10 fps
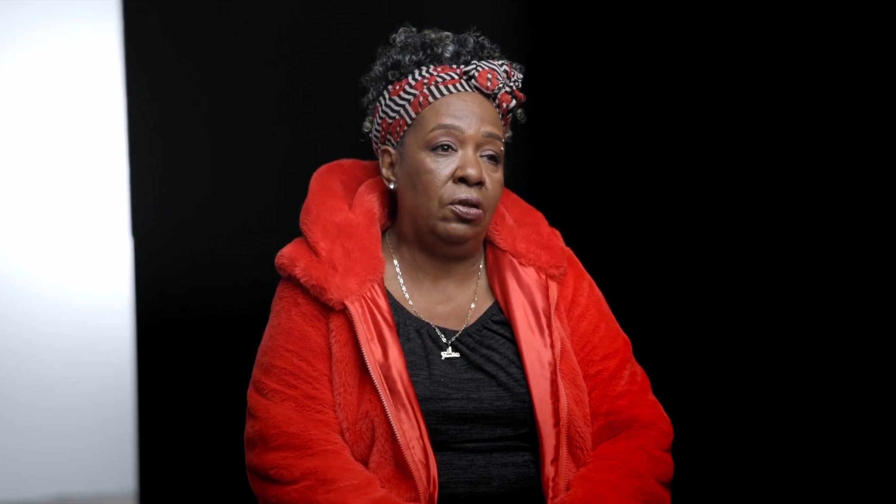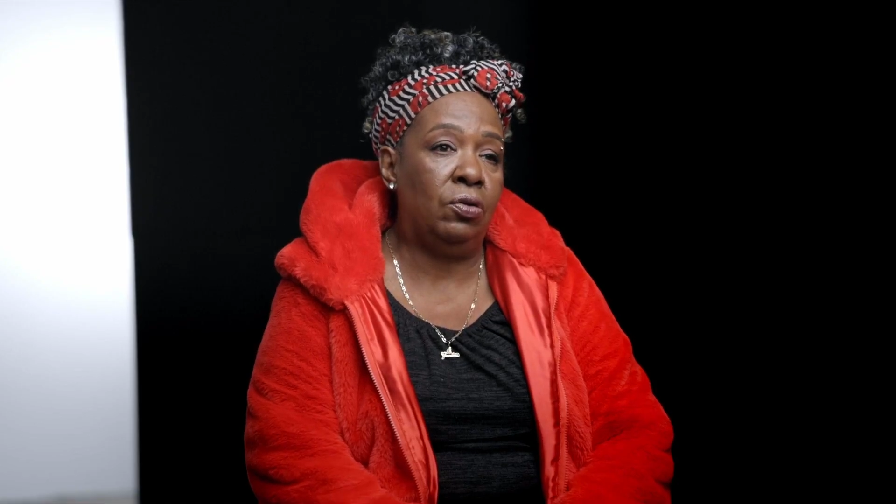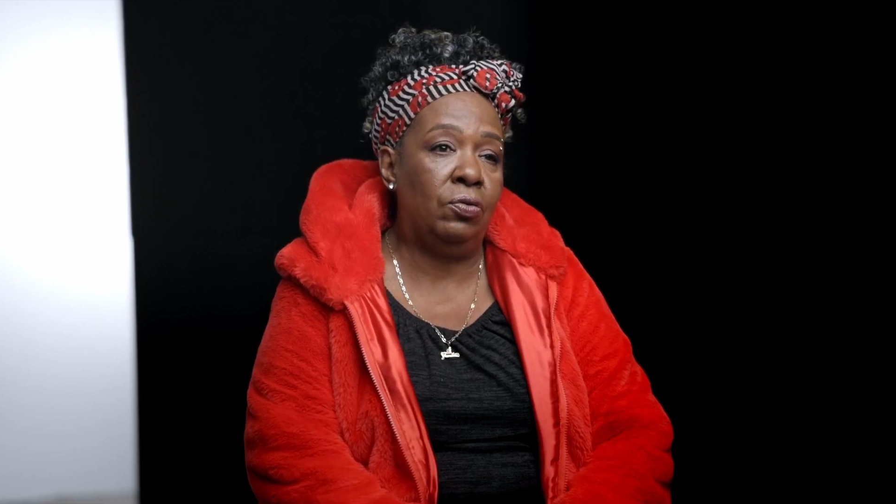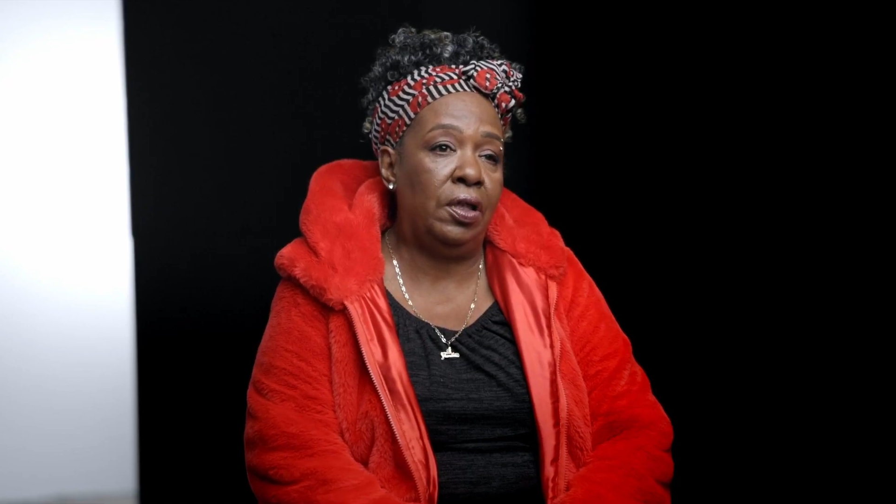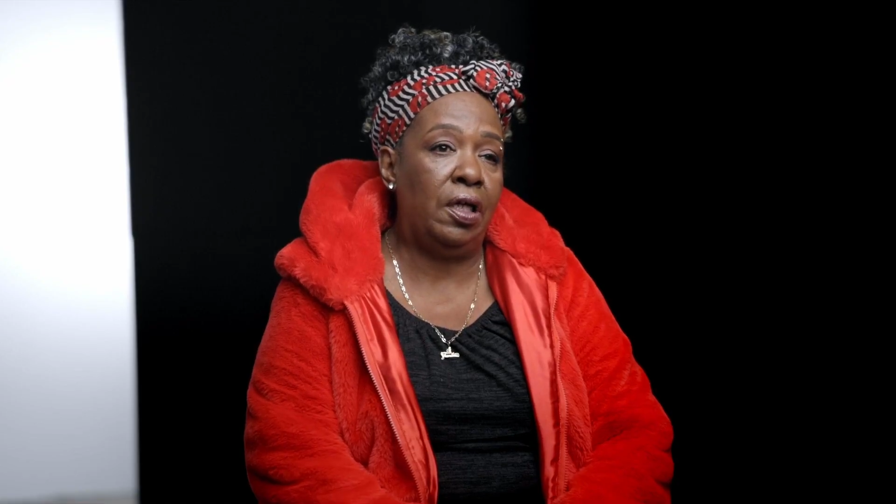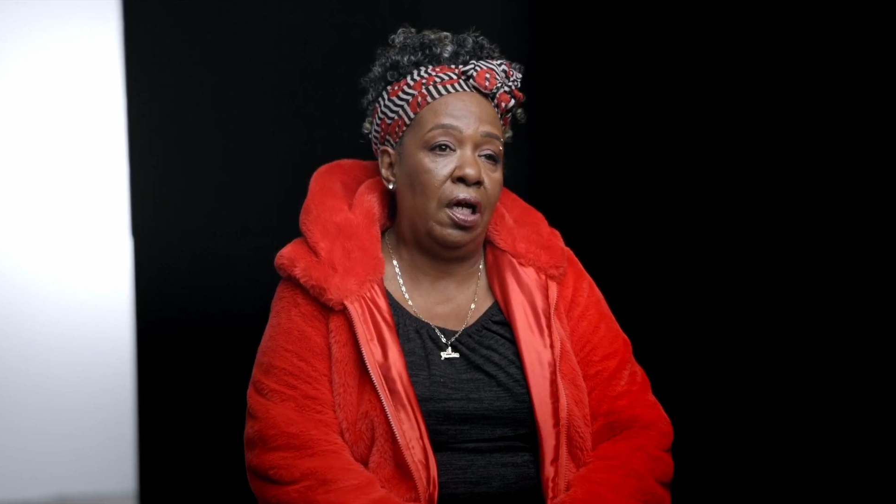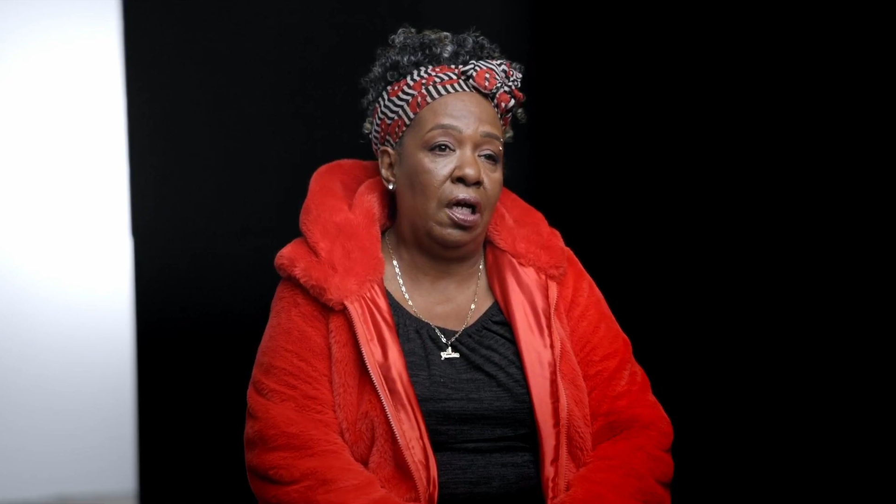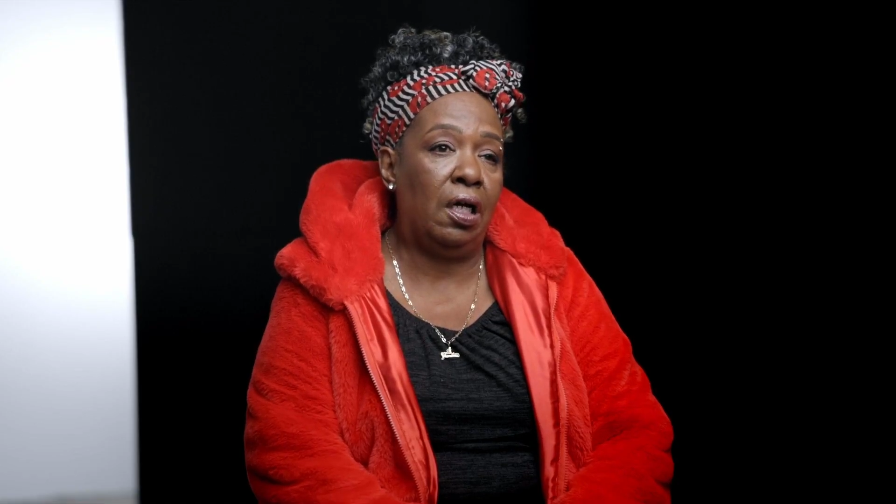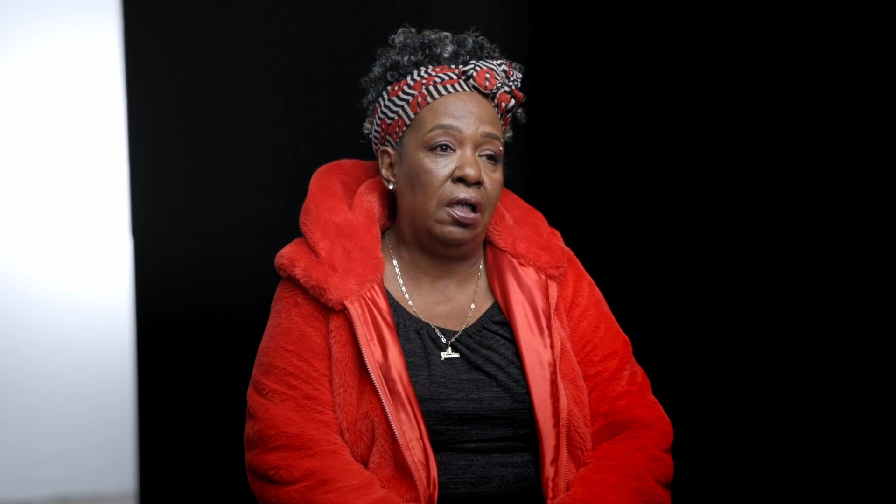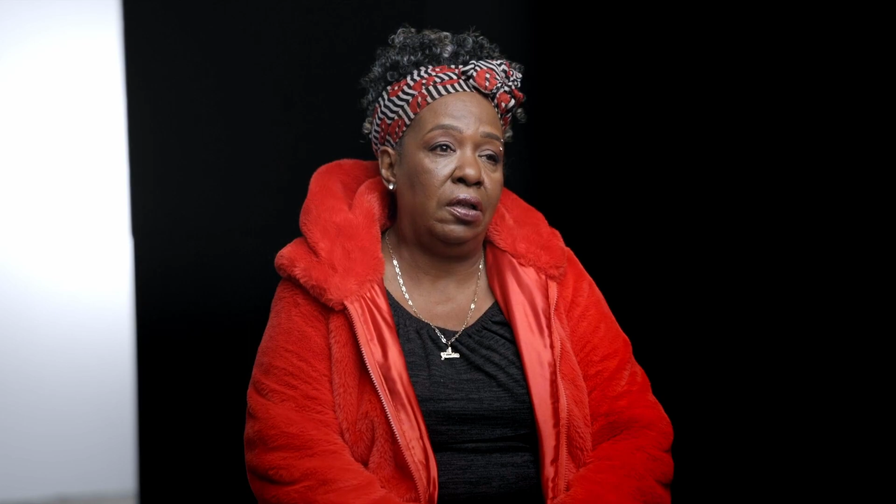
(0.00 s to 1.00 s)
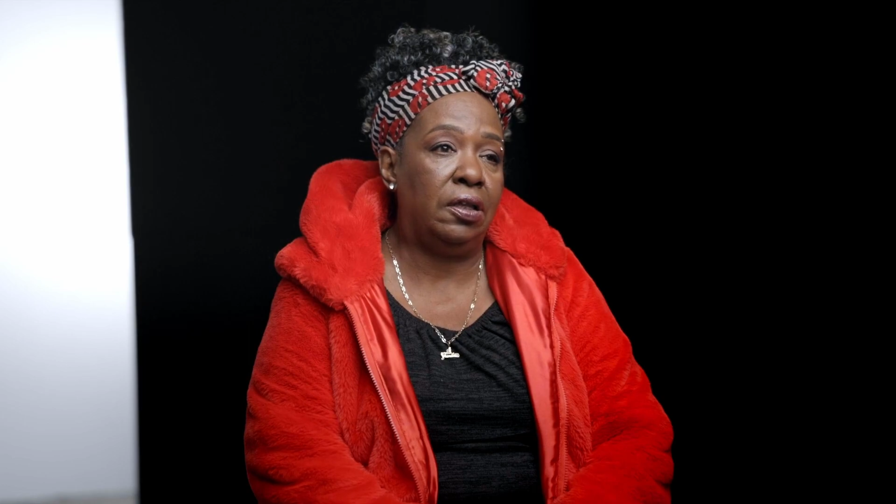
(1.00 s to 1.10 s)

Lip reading: I know where they are.